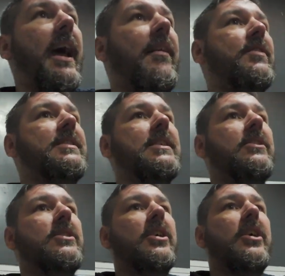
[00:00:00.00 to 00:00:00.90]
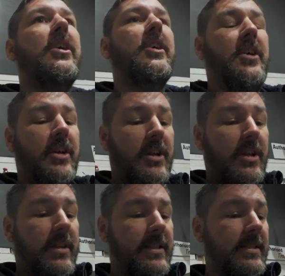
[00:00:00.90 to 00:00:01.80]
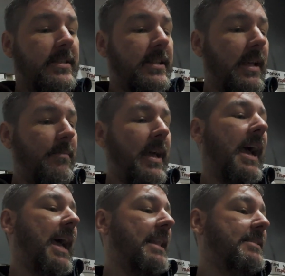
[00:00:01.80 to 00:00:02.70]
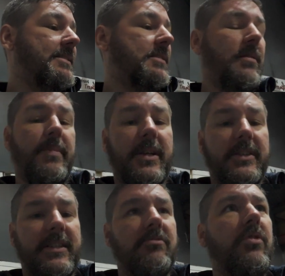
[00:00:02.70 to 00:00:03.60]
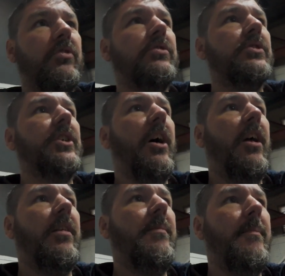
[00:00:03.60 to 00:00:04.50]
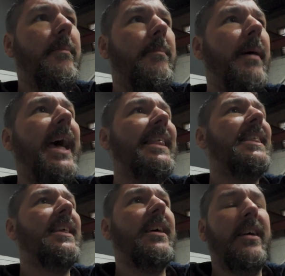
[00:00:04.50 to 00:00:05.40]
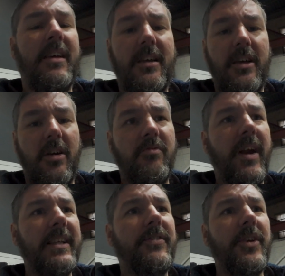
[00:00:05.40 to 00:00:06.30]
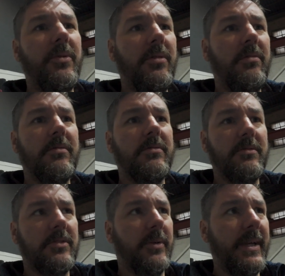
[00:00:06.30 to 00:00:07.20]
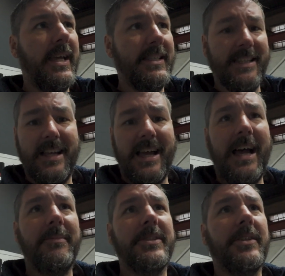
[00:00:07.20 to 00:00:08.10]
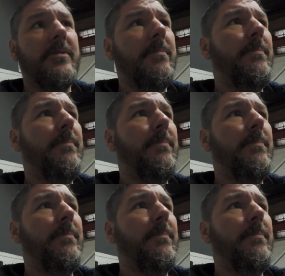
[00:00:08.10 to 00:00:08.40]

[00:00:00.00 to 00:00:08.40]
every single year they skim the heads because it runs on meth and race fuel. So it is an absolute